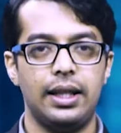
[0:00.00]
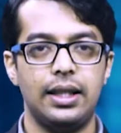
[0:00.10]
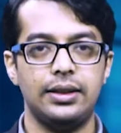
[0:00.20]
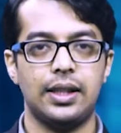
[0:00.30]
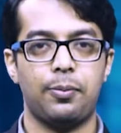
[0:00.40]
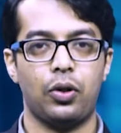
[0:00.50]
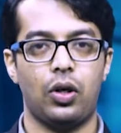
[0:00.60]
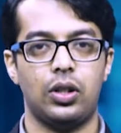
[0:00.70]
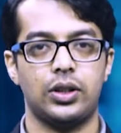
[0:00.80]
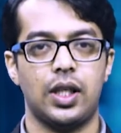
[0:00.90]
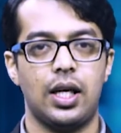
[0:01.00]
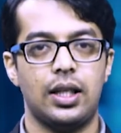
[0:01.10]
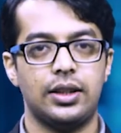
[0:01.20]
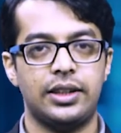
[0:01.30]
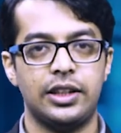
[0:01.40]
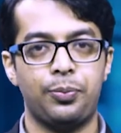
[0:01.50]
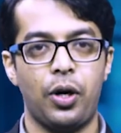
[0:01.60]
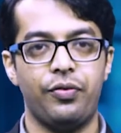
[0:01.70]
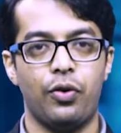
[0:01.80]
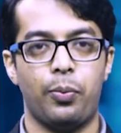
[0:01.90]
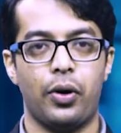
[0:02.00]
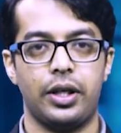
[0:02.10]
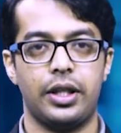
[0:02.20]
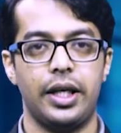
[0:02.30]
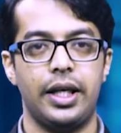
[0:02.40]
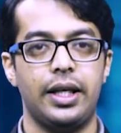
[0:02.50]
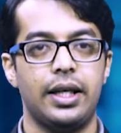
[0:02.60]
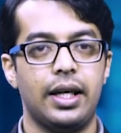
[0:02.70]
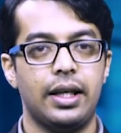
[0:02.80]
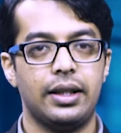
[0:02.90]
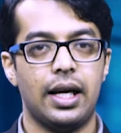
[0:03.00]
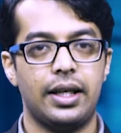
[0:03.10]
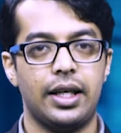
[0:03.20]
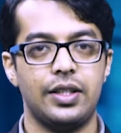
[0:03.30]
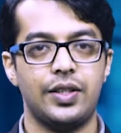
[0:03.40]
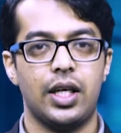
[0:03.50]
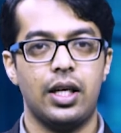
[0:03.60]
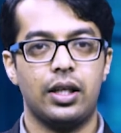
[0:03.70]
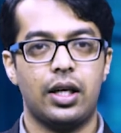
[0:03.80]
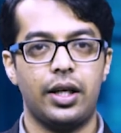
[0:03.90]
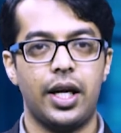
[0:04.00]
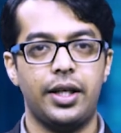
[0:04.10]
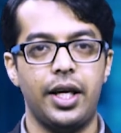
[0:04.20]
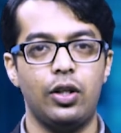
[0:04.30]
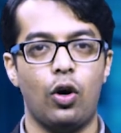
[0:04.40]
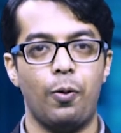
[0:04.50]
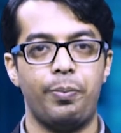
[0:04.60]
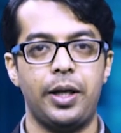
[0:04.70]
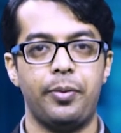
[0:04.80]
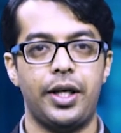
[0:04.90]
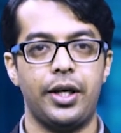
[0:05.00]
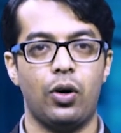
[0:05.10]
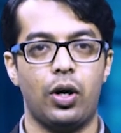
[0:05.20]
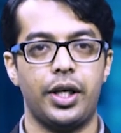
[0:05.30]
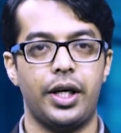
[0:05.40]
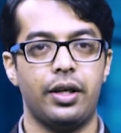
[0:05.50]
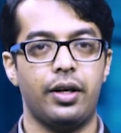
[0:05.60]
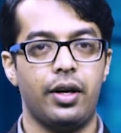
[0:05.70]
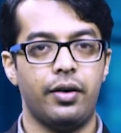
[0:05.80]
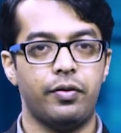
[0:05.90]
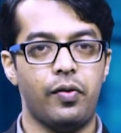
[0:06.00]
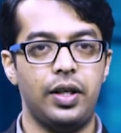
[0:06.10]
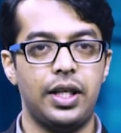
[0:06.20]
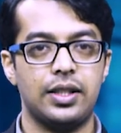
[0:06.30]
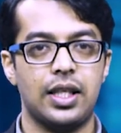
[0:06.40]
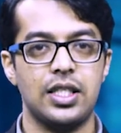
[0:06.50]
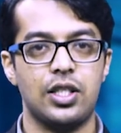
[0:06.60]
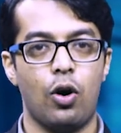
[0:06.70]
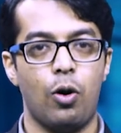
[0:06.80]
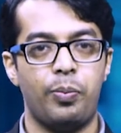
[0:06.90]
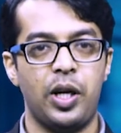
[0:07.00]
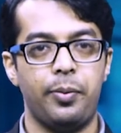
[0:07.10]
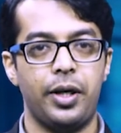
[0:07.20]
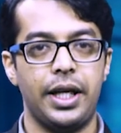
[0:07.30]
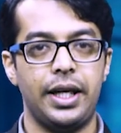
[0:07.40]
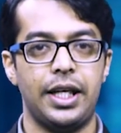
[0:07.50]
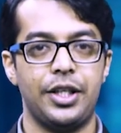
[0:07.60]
In this subclause, 6.4.3, that is conducting the opening meeting audit, we will discuss the opening meeting